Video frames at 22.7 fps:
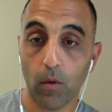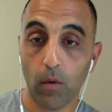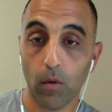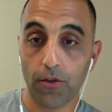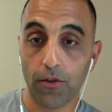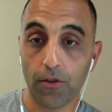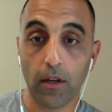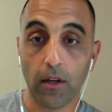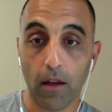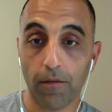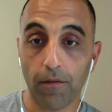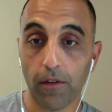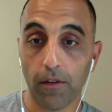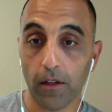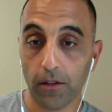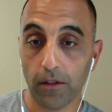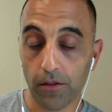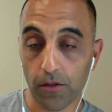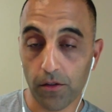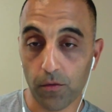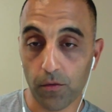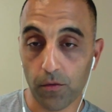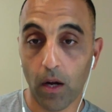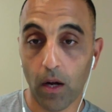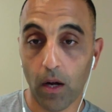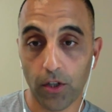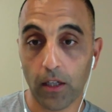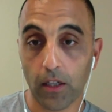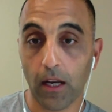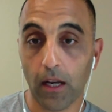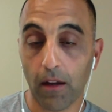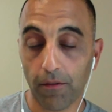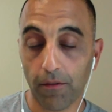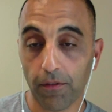Watching Netflix is
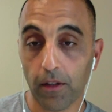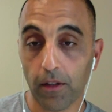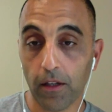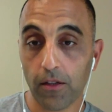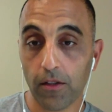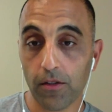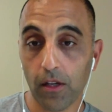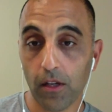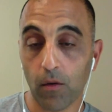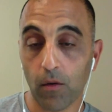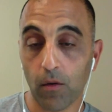watching Netflix,